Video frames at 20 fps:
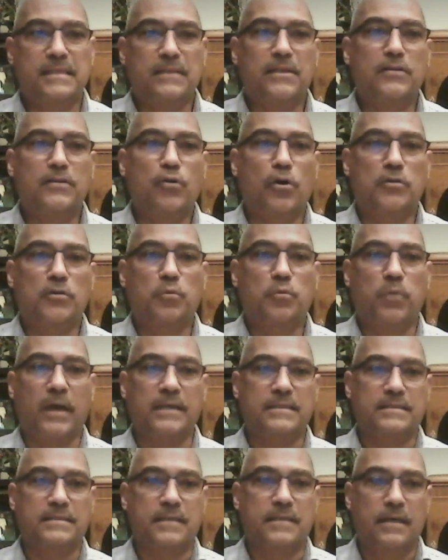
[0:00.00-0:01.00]
and the
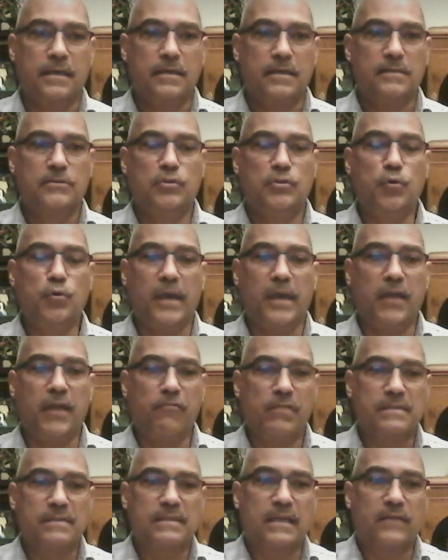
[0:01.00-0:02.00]
Northwest two
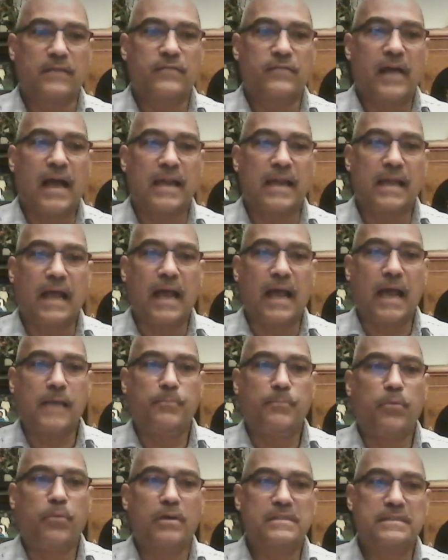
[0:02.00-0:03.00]
areas that have had high
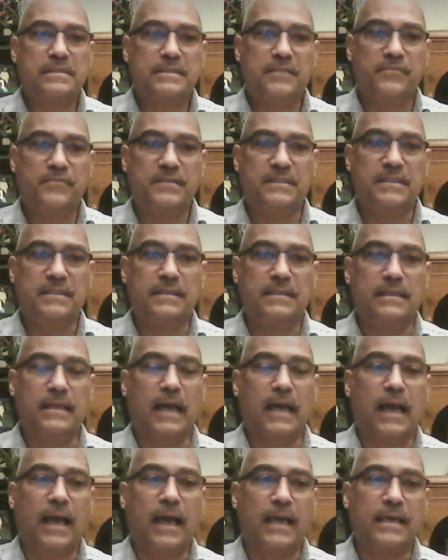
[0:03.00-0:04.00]
positivity and
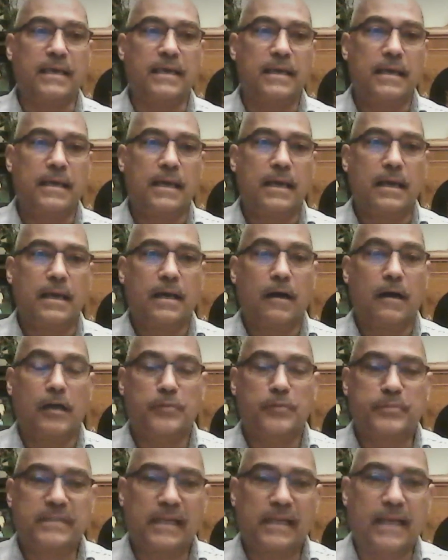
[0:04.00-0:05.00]
high
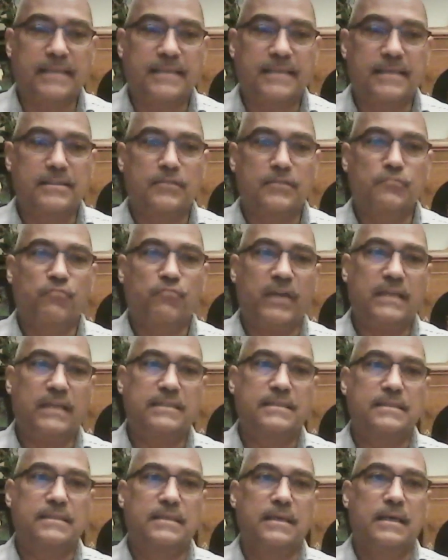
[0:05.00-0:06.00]
hospitalization
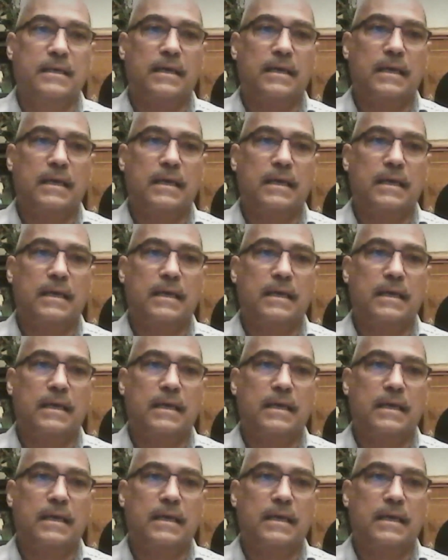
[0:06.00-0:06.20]
rates.